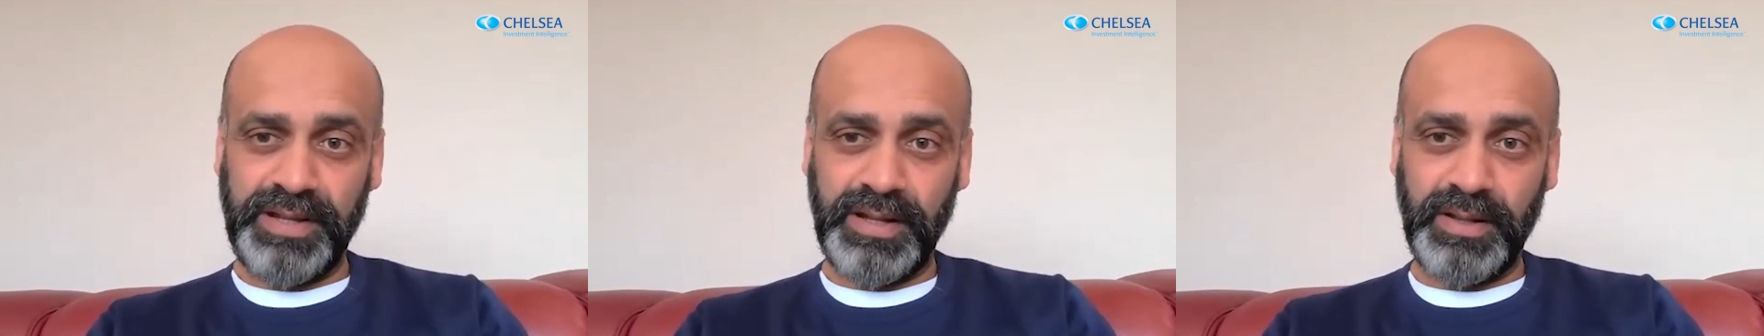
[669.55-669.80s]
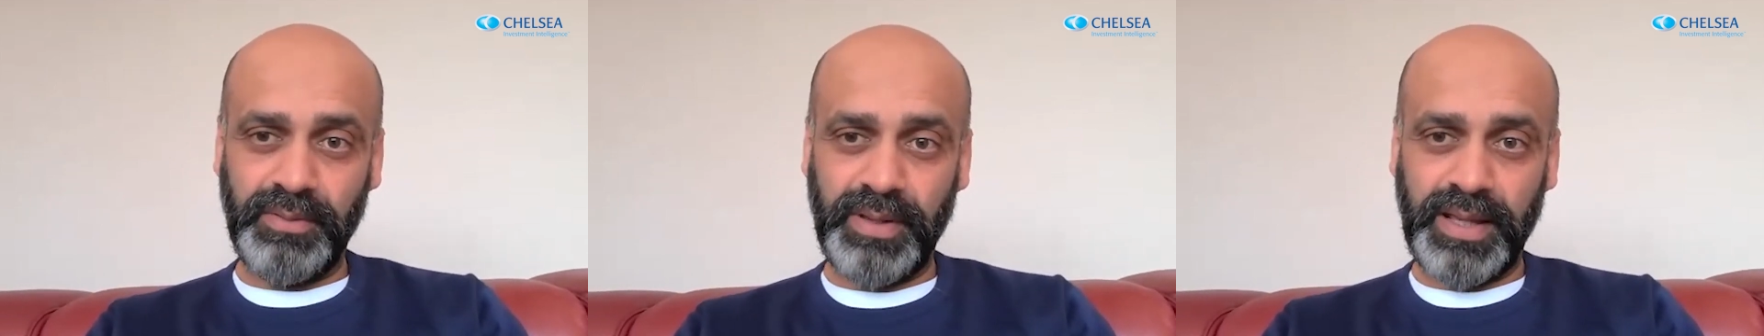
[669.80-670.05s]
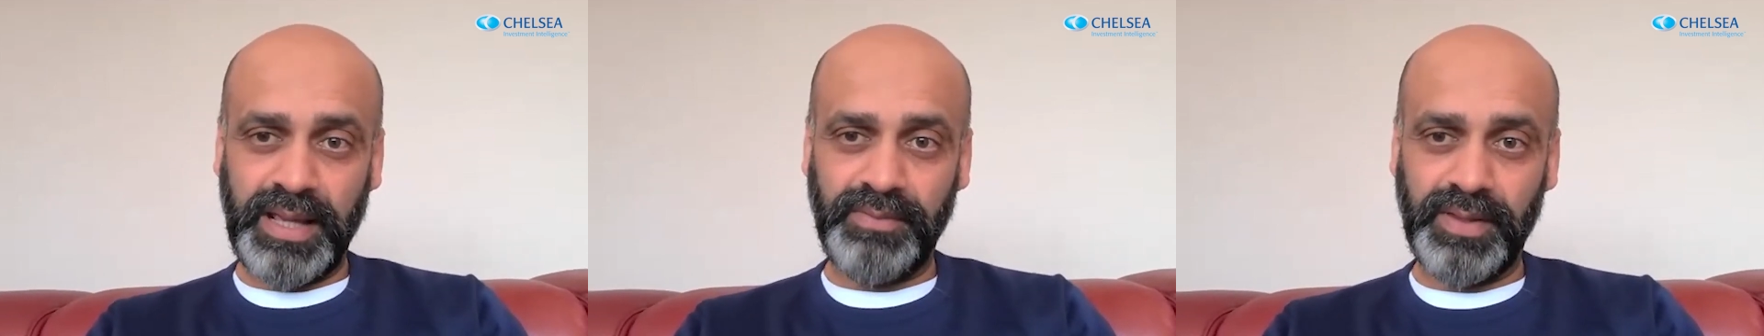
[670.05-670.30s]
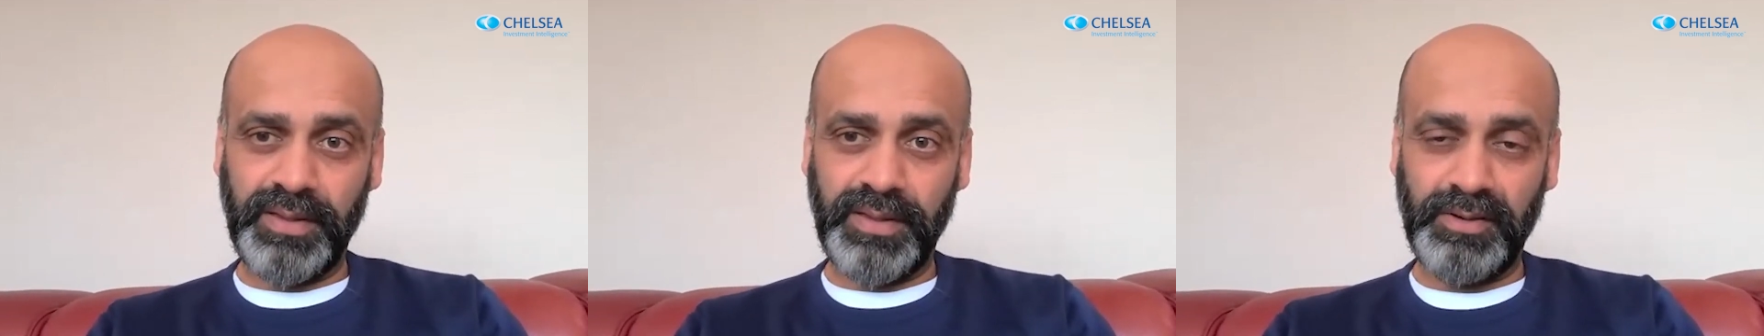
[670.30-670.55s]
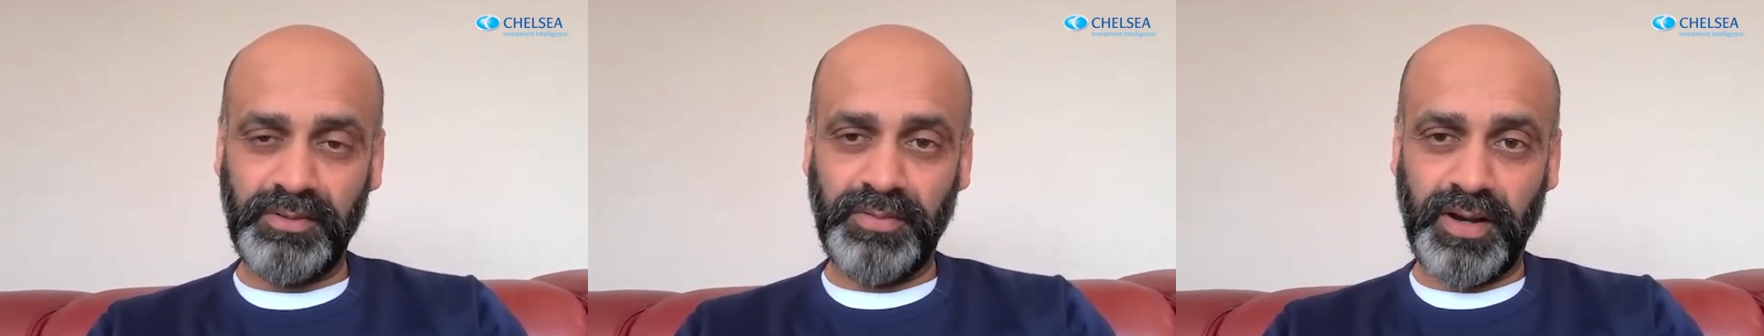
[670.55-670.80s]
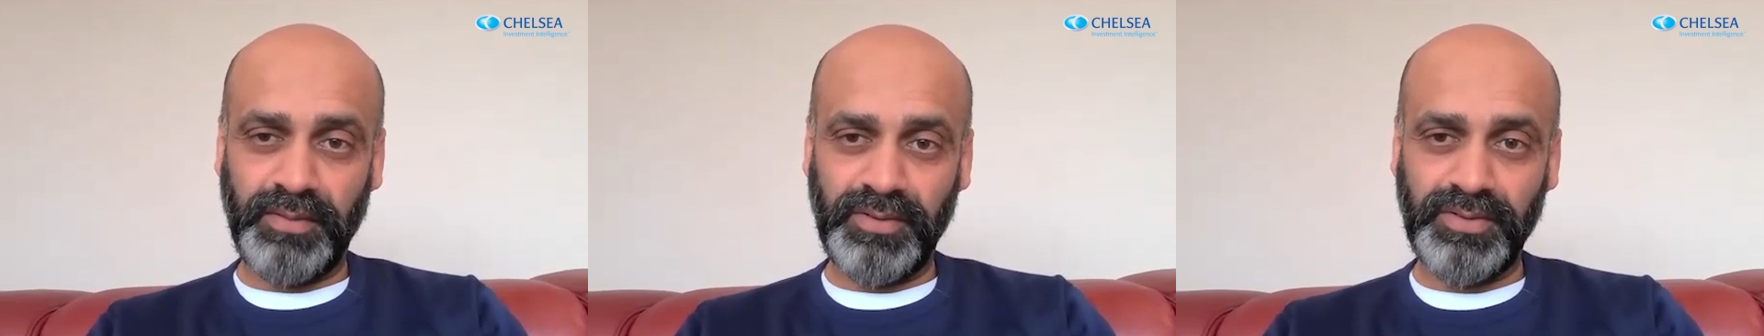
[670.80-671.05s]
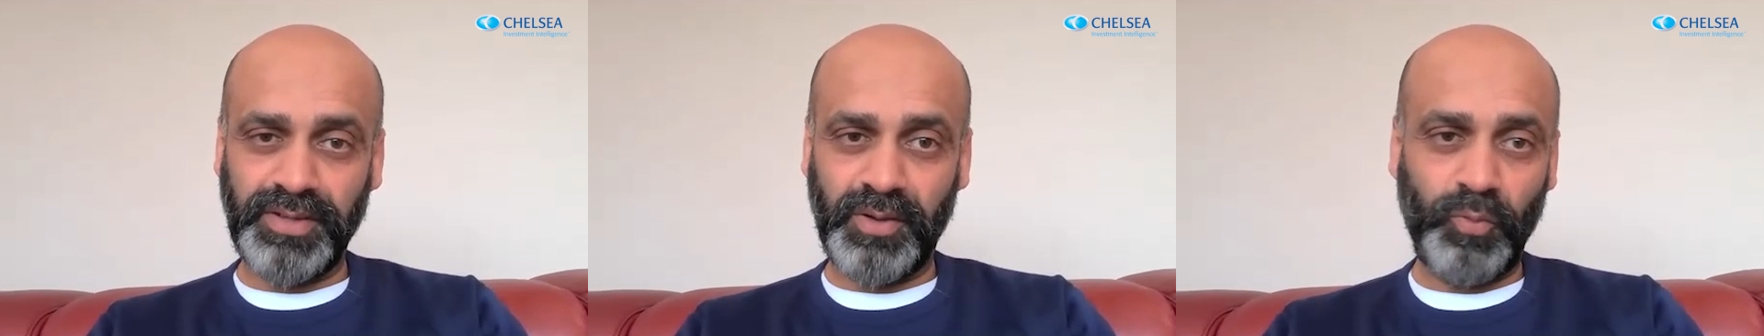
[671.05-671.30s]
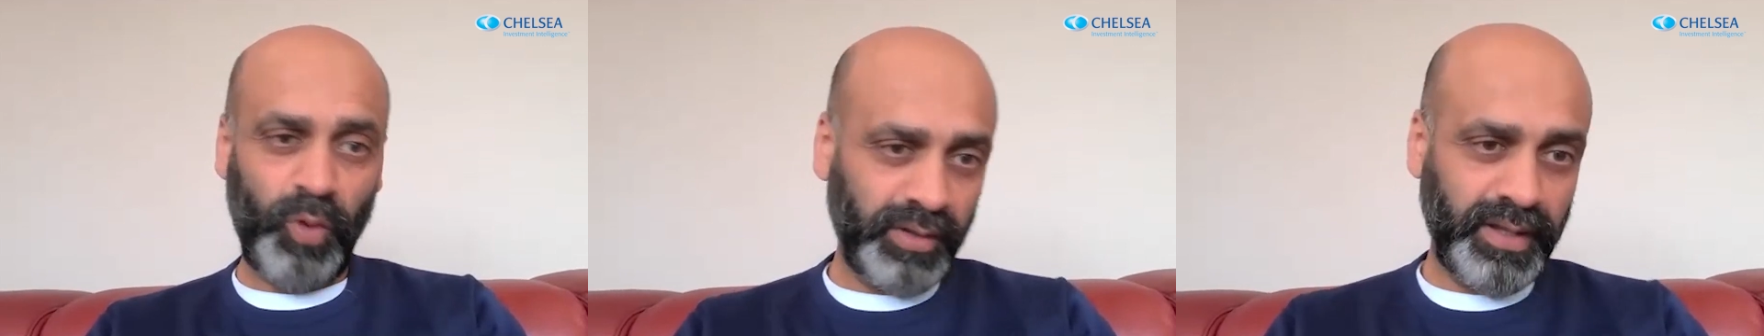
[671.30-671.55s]
You know, having high fives and
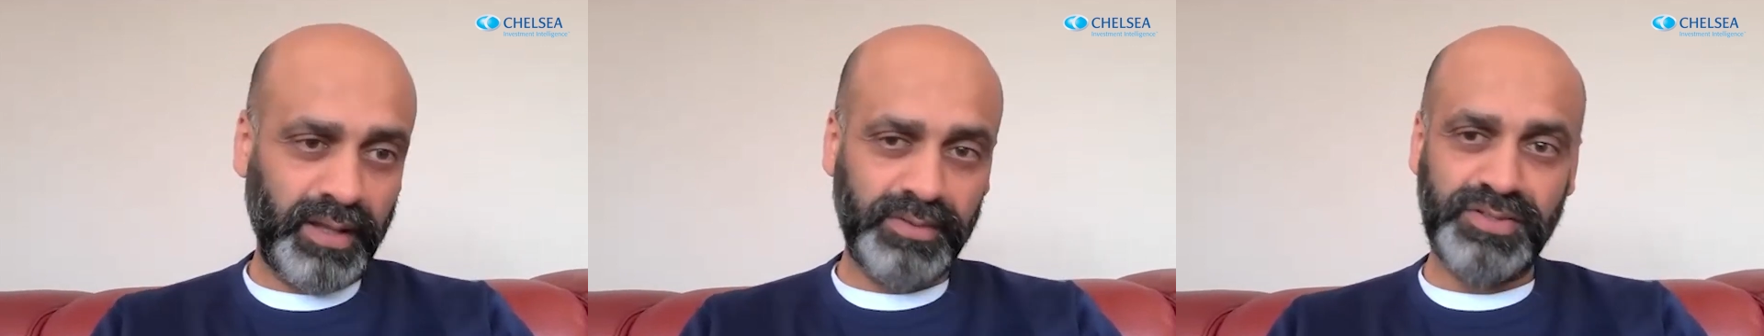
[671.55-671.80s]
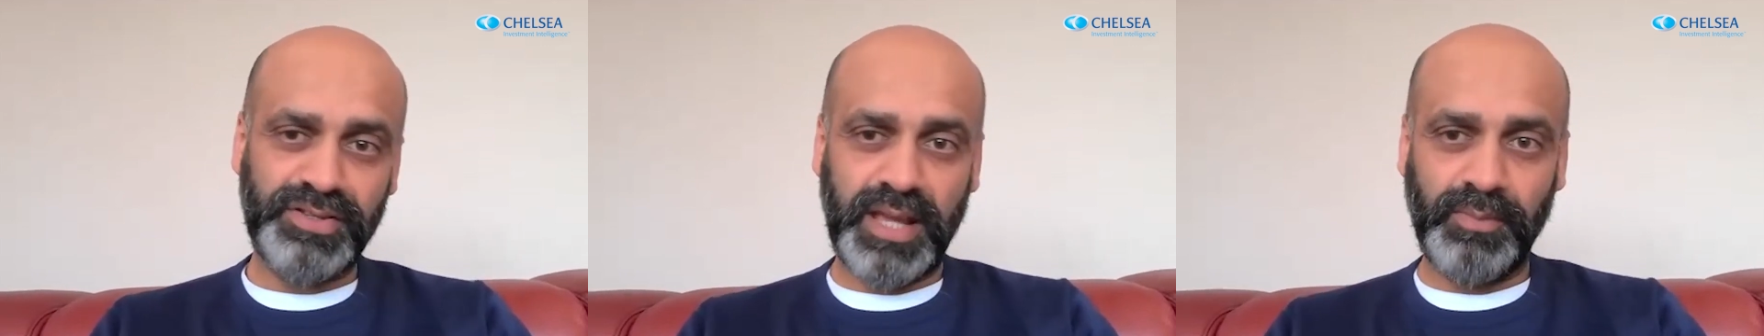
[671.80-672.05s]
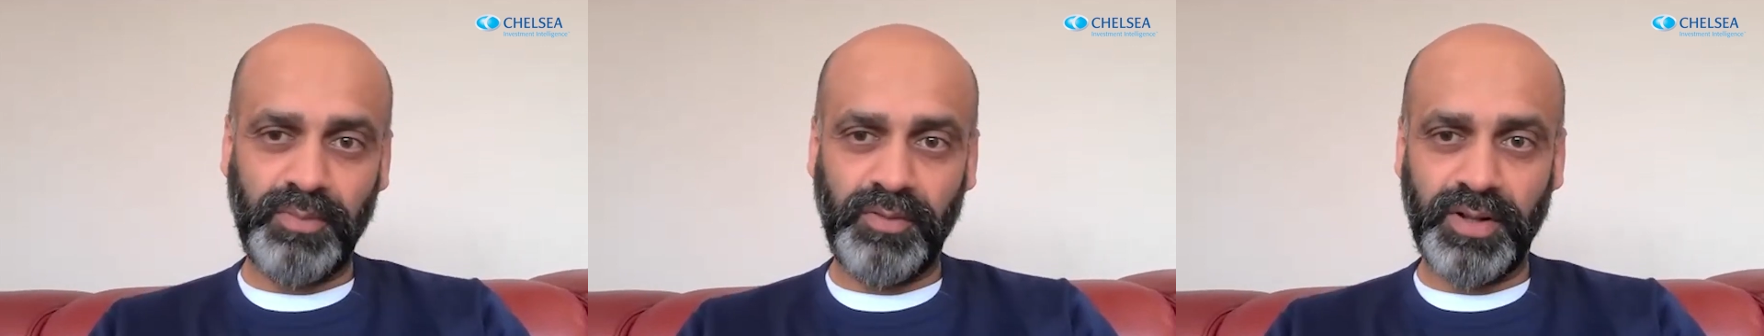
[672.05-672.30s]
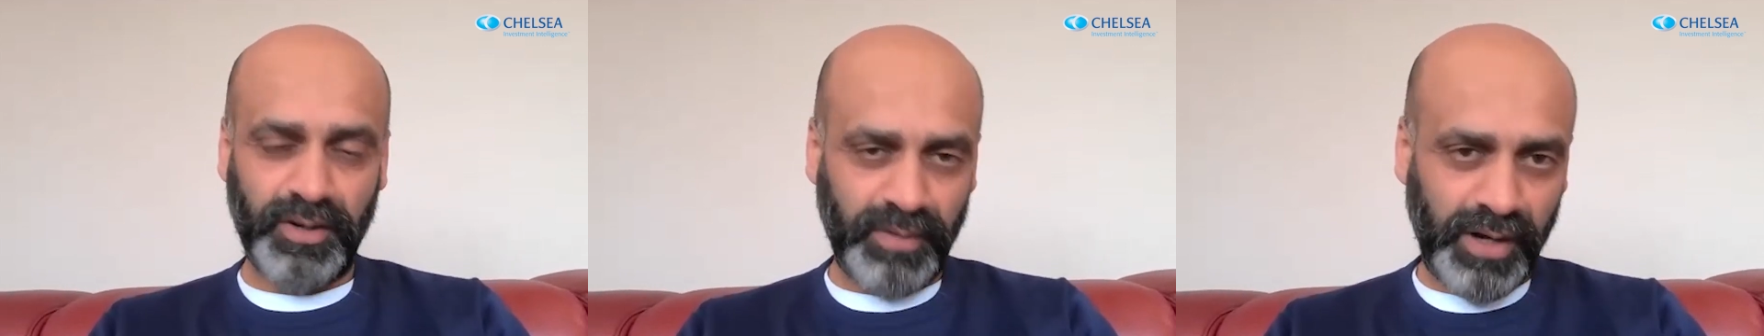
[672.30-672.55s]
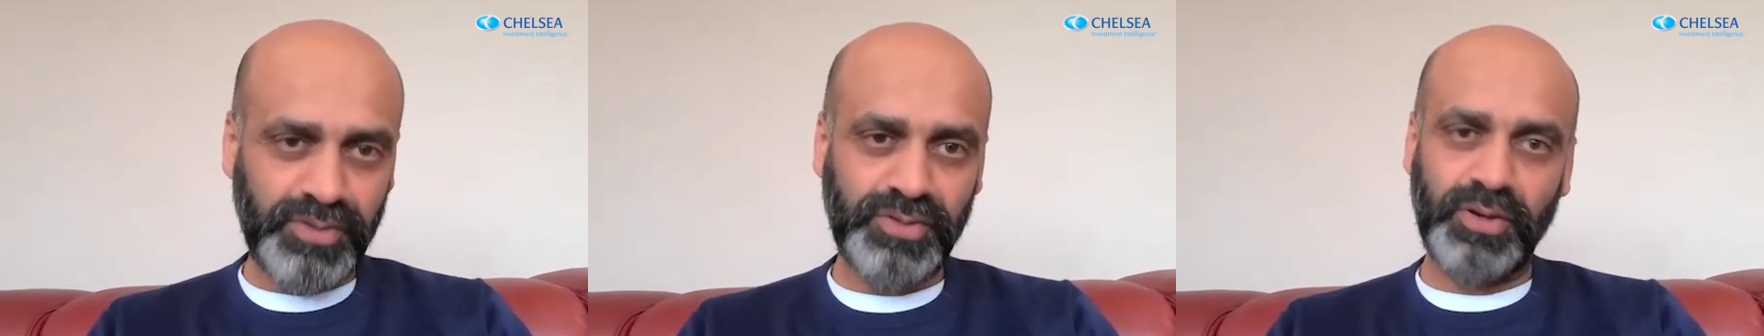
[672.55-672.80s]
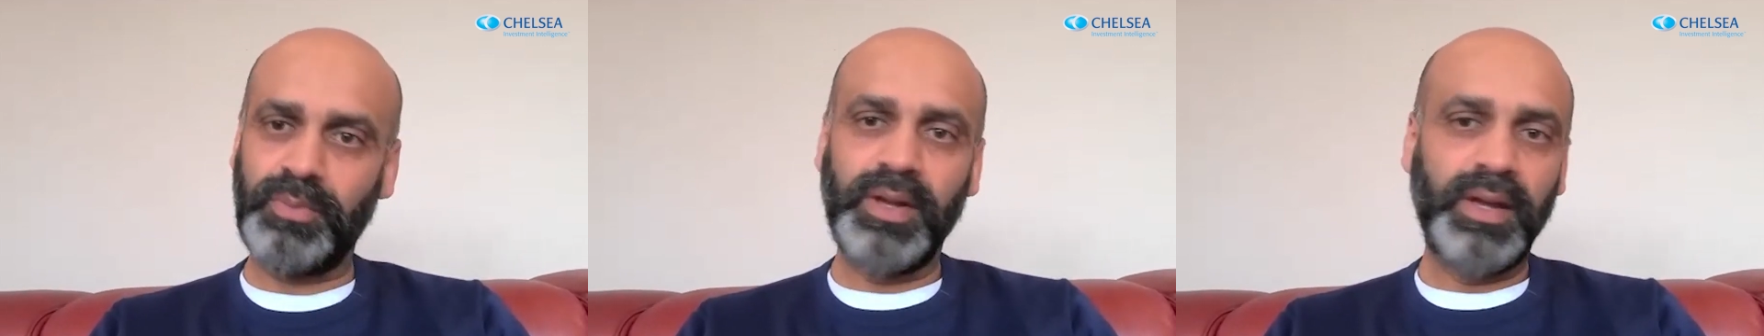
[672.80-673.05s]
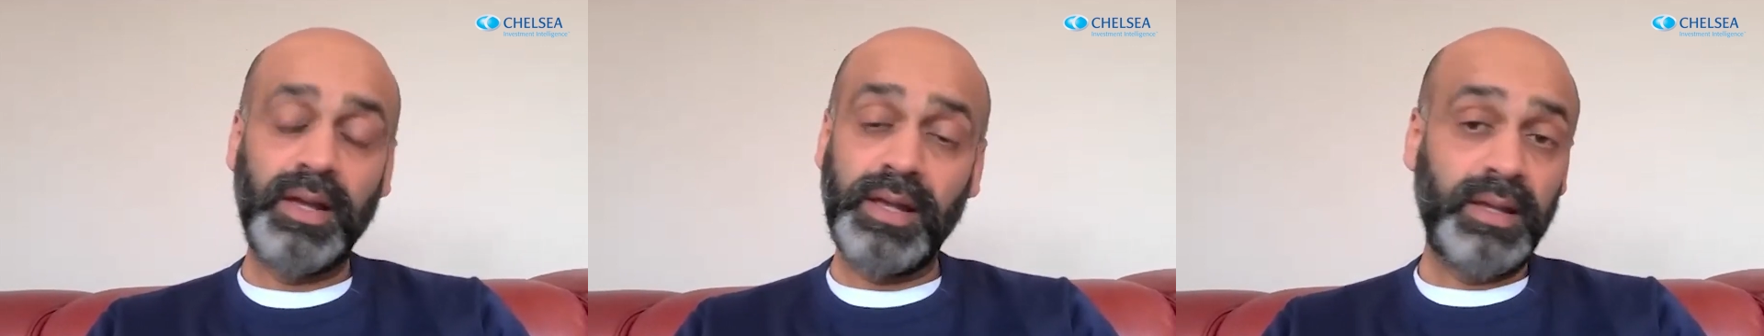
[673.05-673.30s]
saying "Well done, Sam, you've done a great job."